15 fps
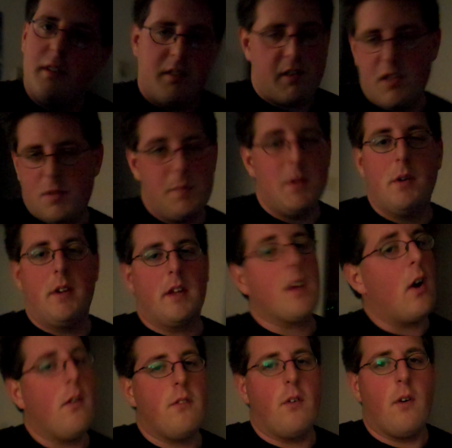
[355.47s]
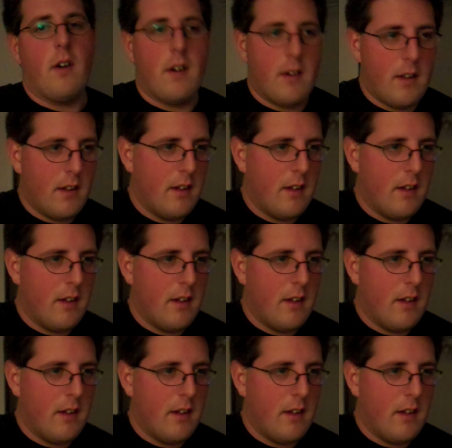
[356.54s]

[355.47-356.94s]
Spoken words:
Dispute it, go for it.